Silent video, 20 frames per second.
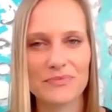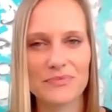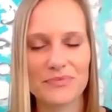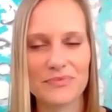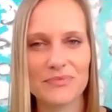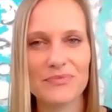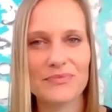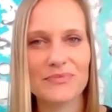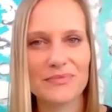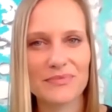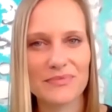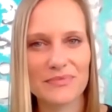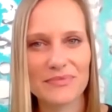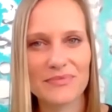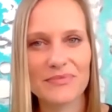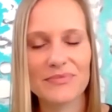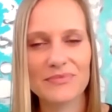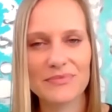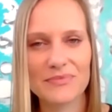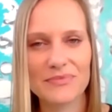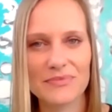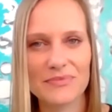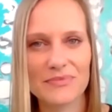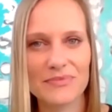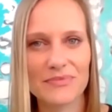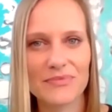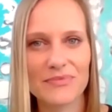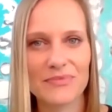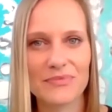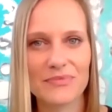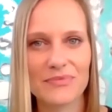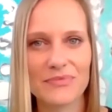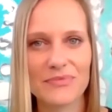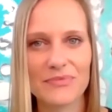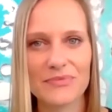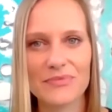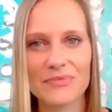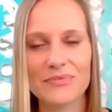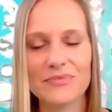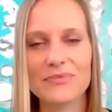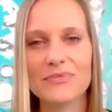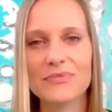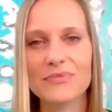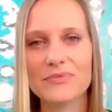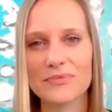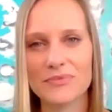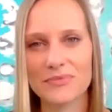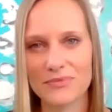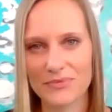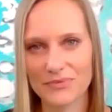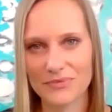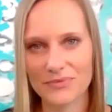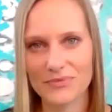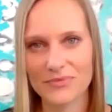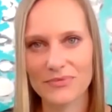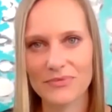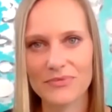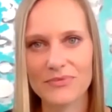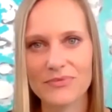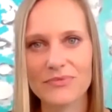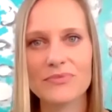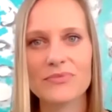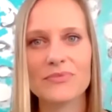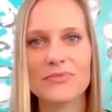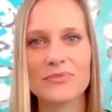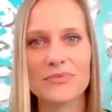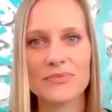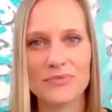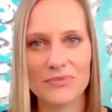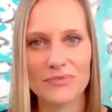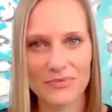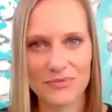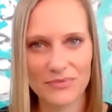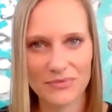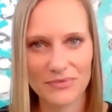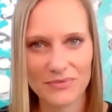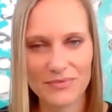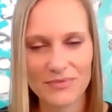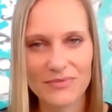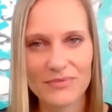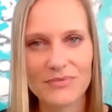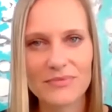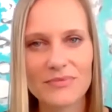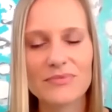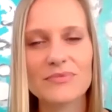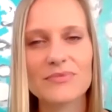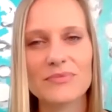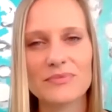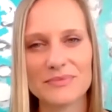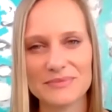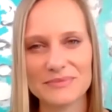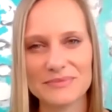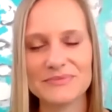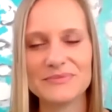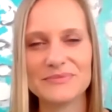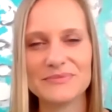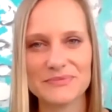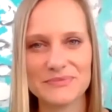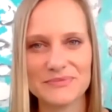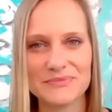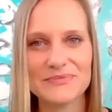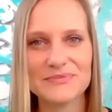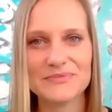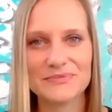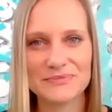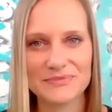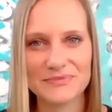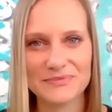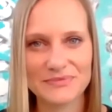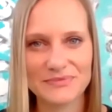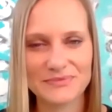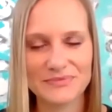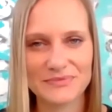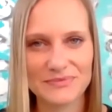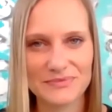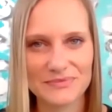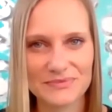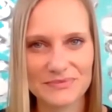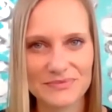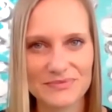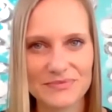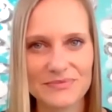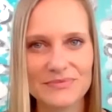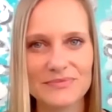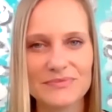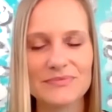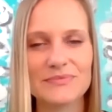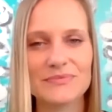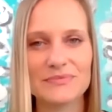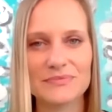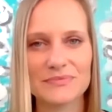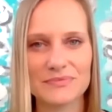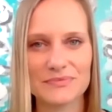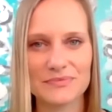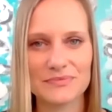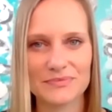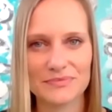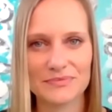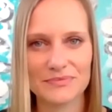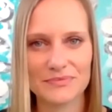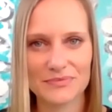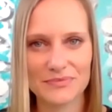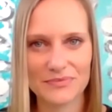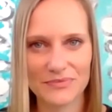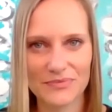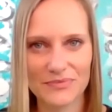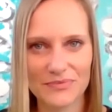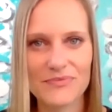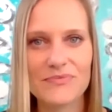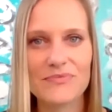The person shown says nothing.